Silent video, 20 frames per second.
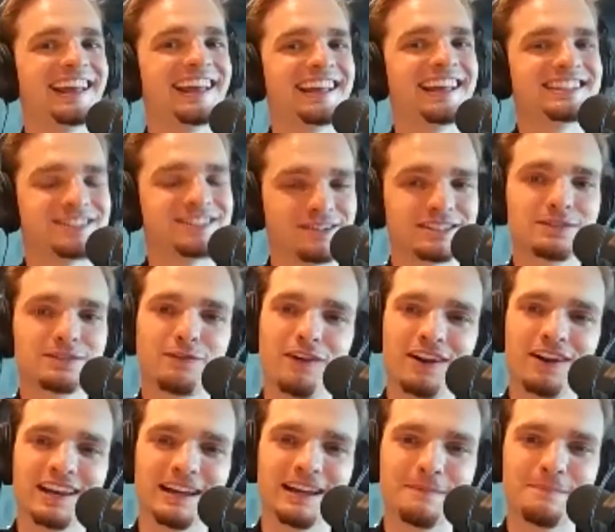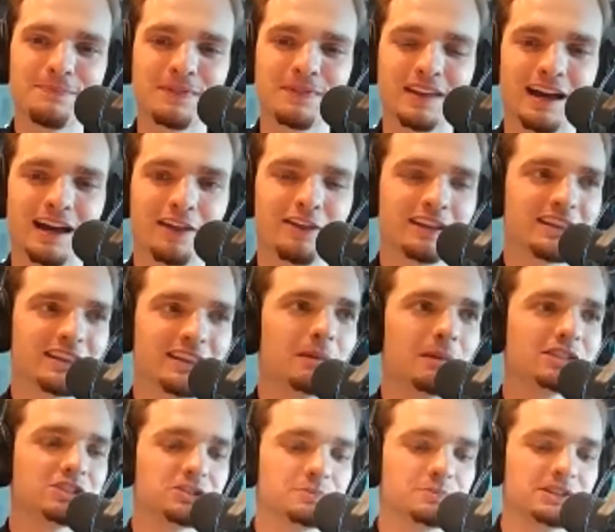You know, it's funny. And I think that
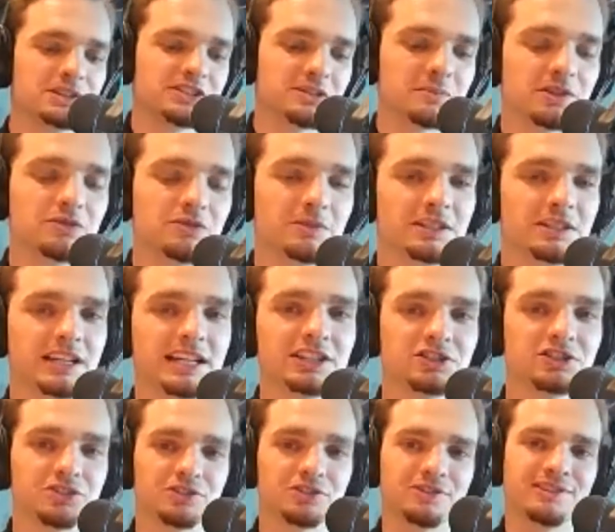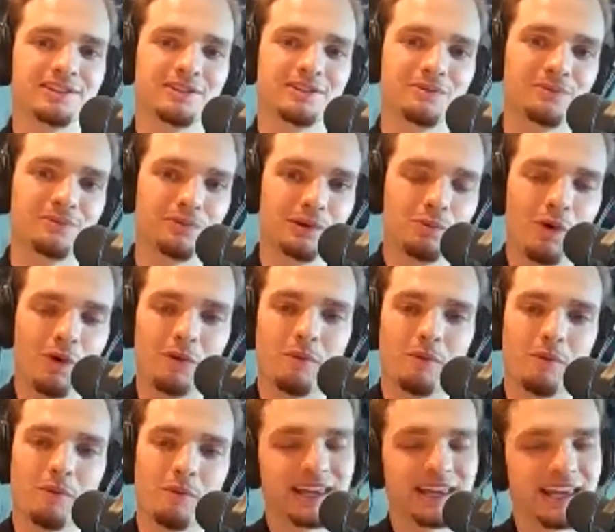might just be some human nature. You know, we want
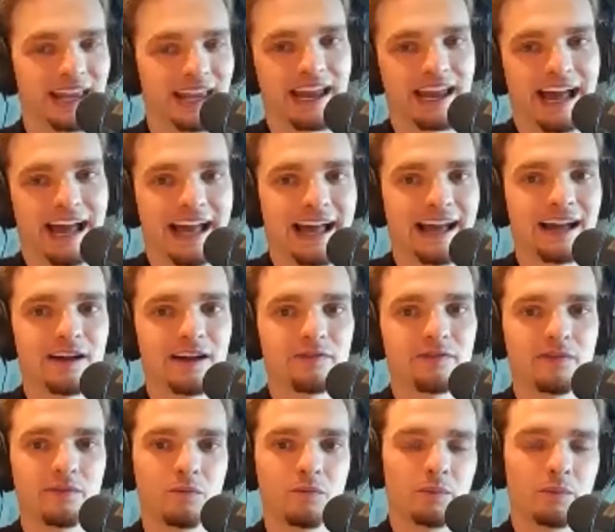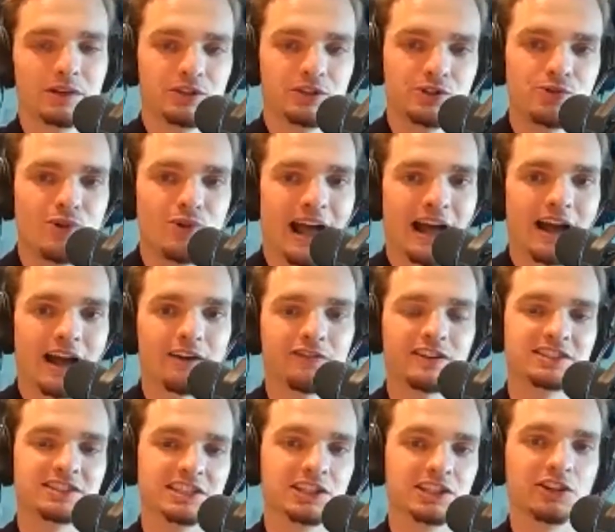what we can't have, and what we do have
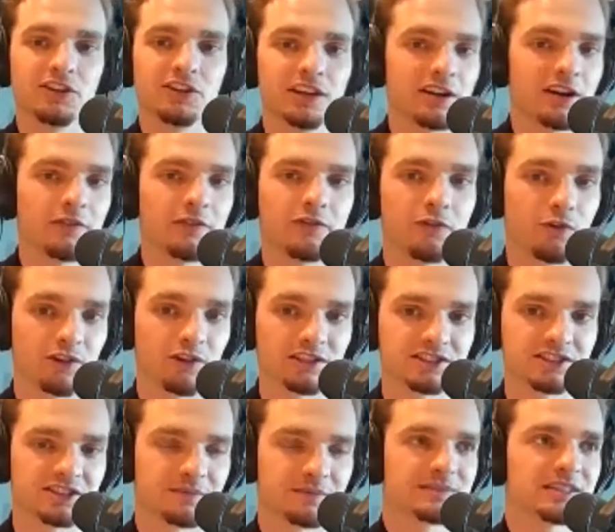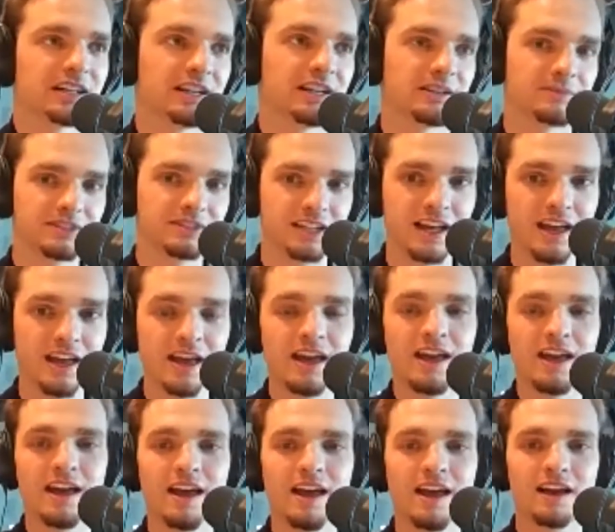isn't good enough for us sometimes.
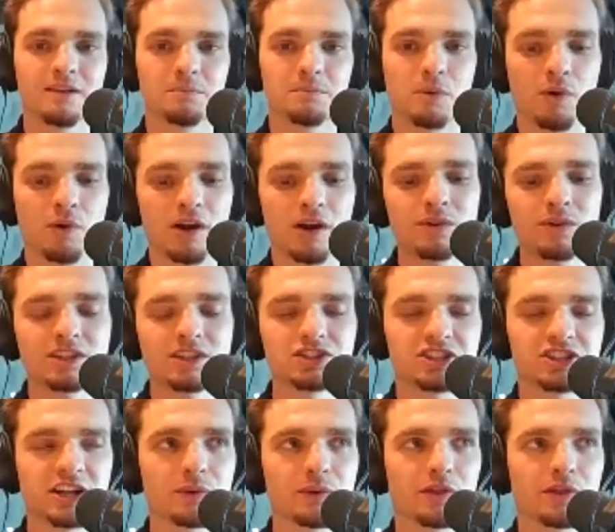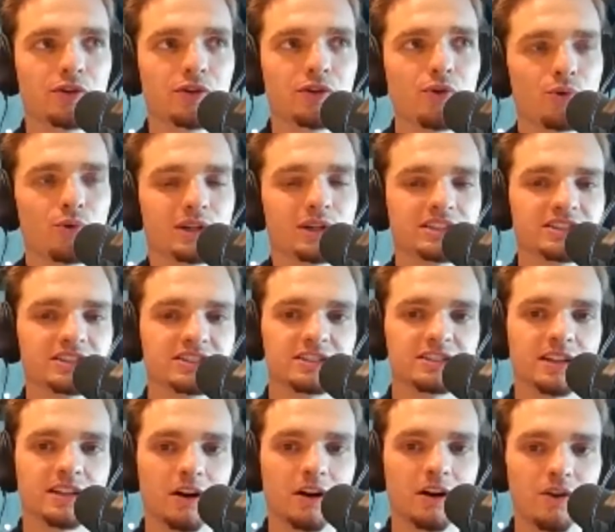But what I want to share with you is,
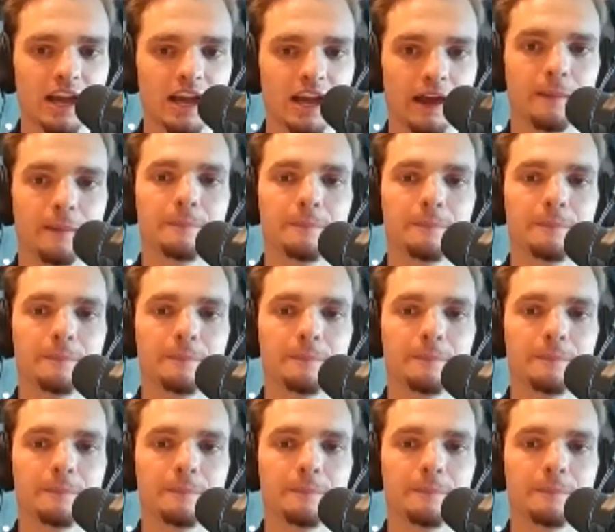okay,